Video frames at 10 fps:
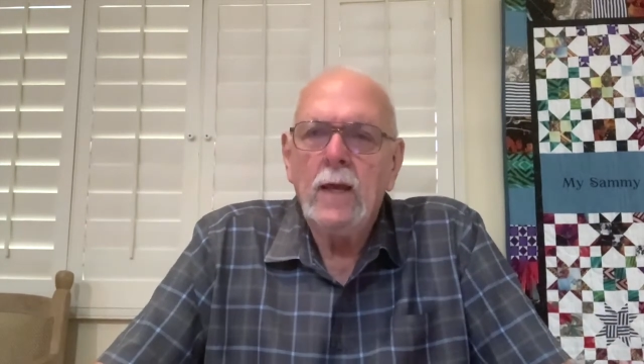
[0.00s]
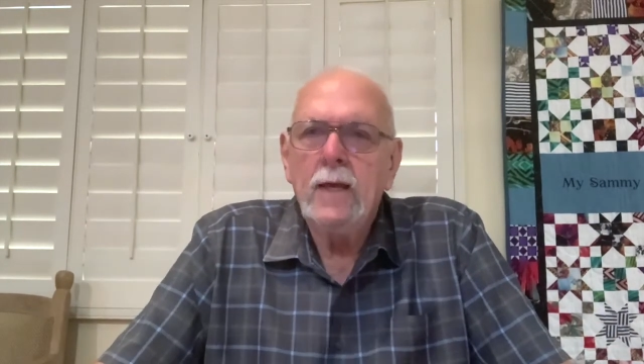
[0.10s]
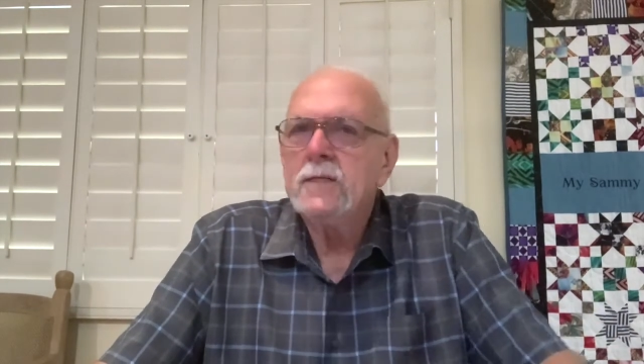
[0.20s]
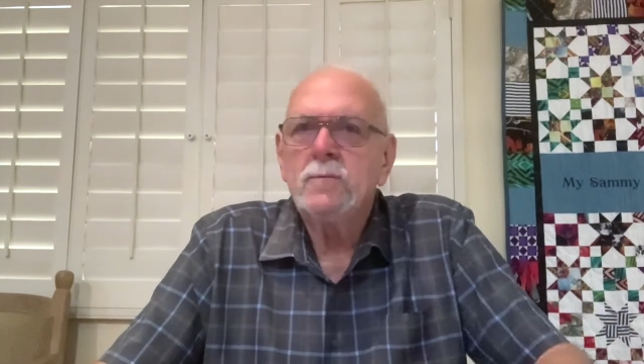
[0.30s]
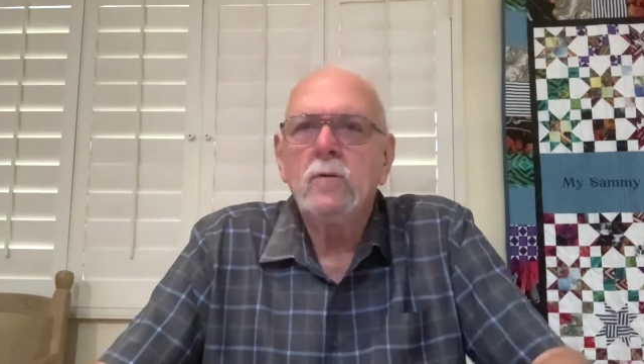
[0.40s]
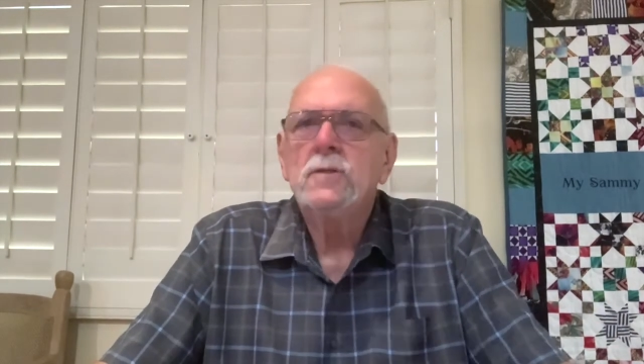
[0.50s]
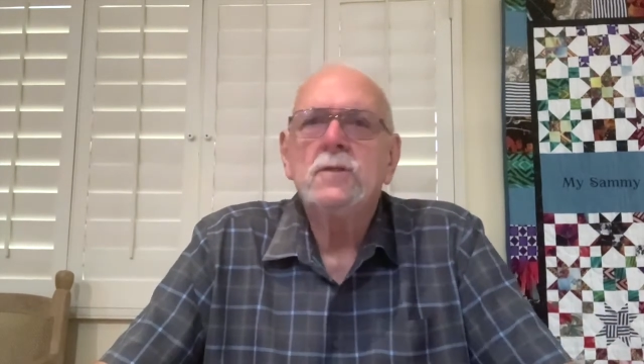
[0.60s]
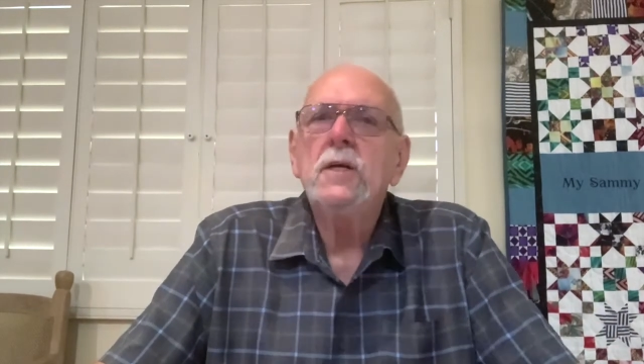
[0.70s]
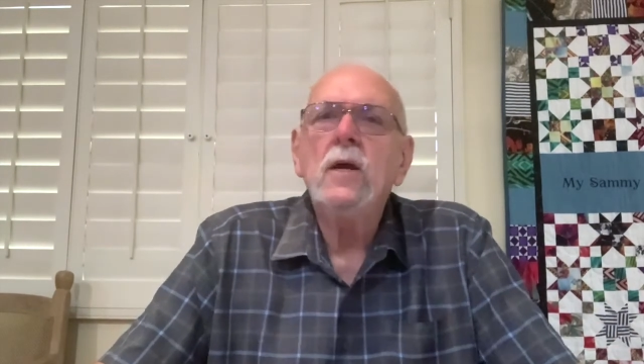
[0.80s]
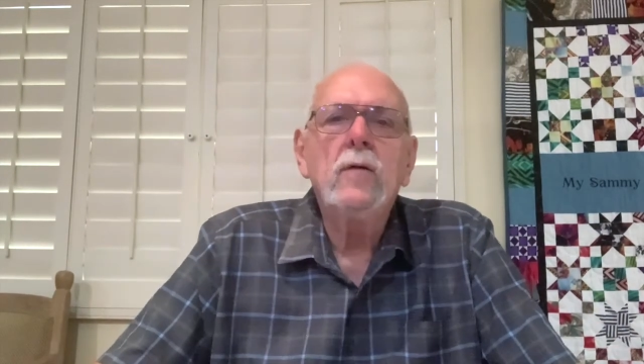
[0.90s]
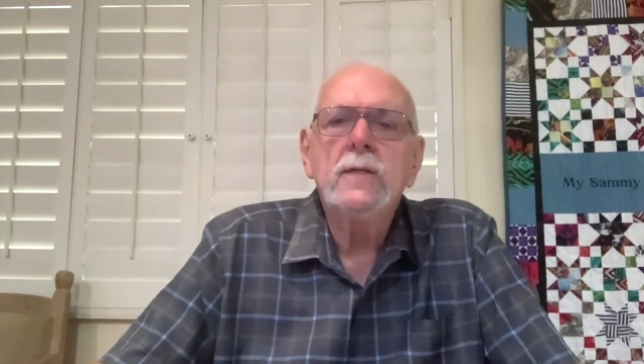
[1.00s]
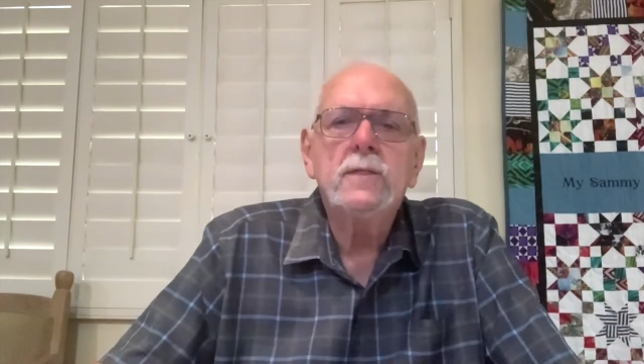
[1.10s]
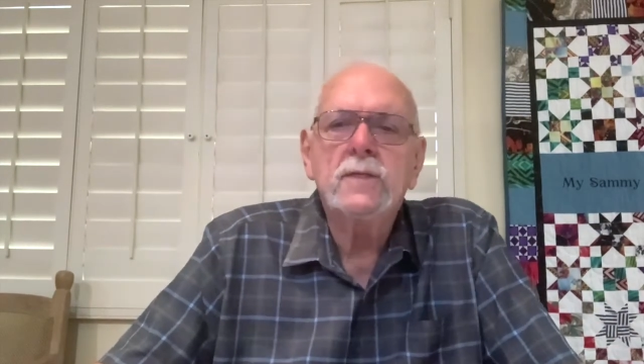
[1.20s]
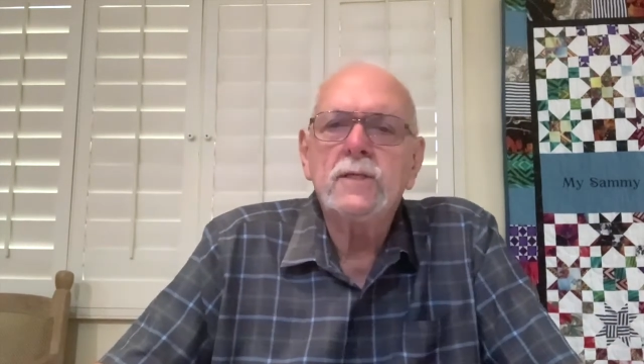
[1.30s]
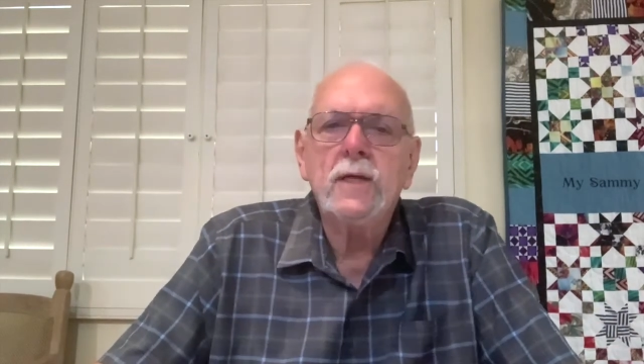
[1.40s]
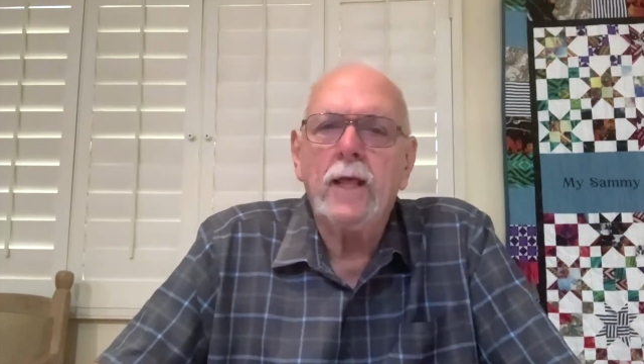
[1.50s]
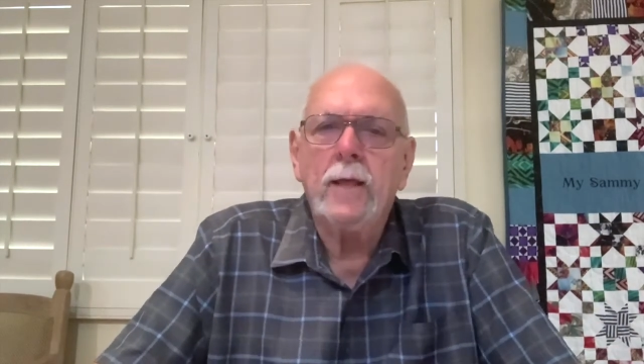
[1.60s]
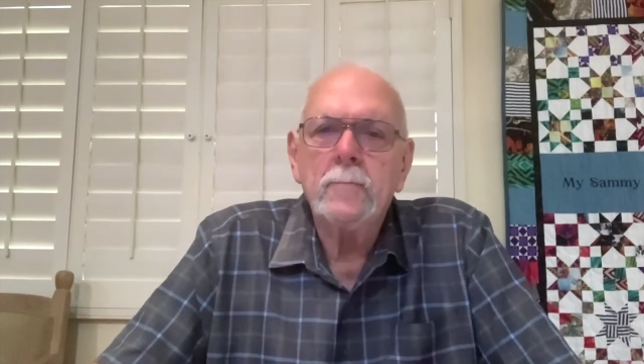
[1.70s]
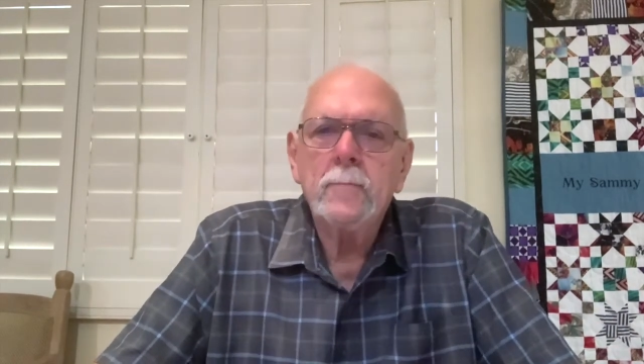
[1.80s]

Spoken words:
his most cherished city.